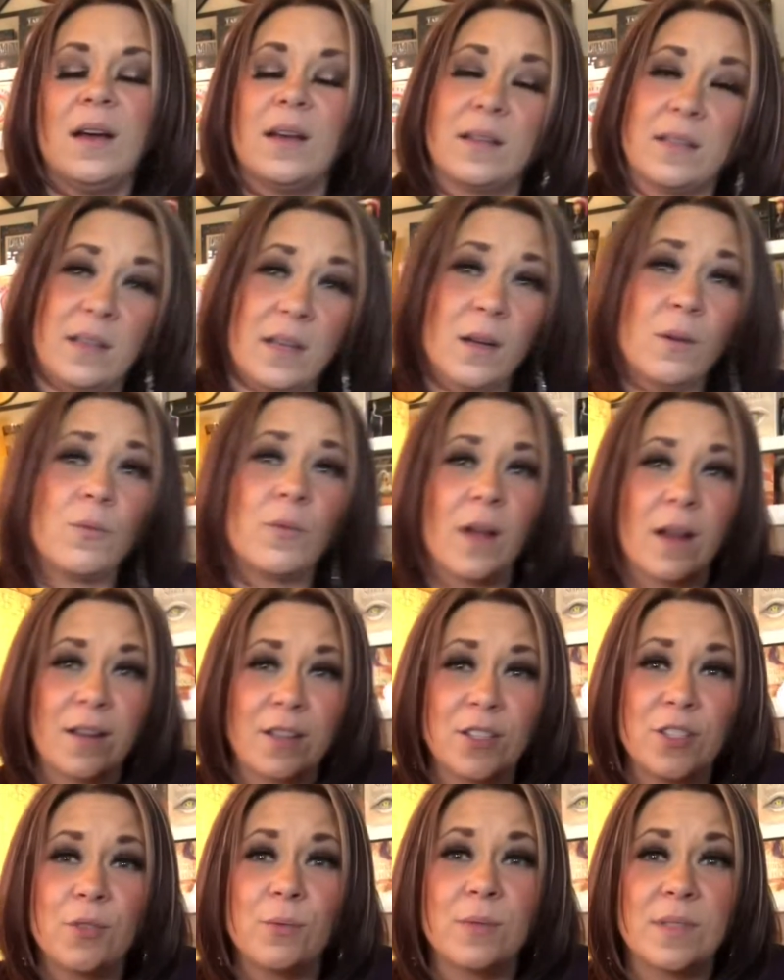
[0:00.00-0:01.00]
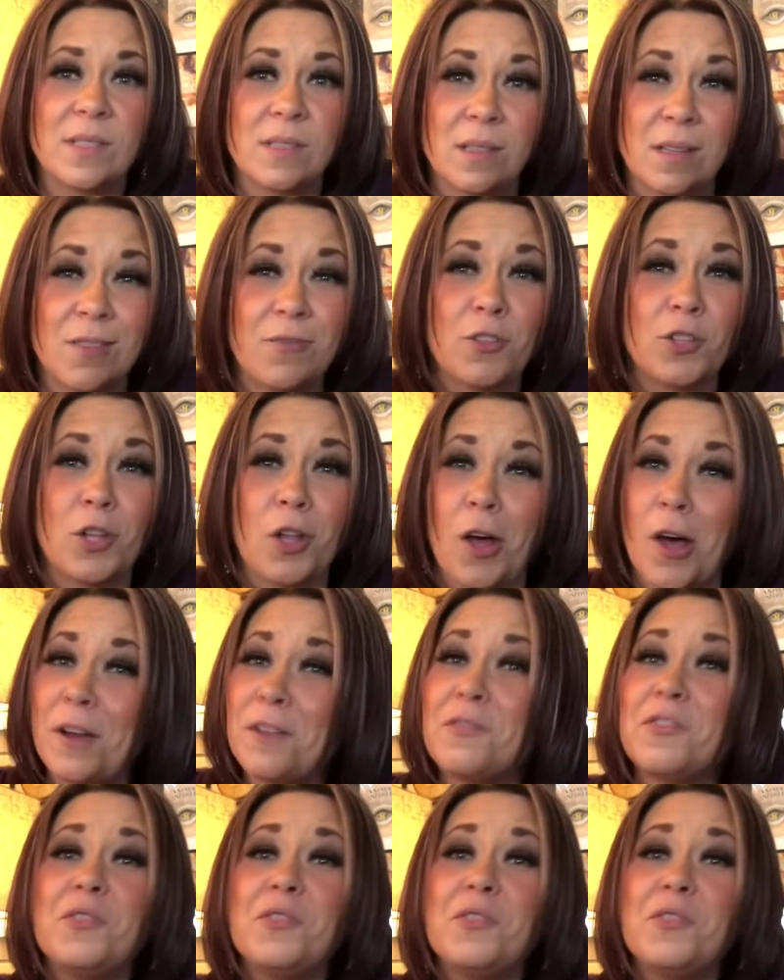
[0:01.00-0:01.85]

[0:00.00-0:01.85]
Get ready to receive a lot of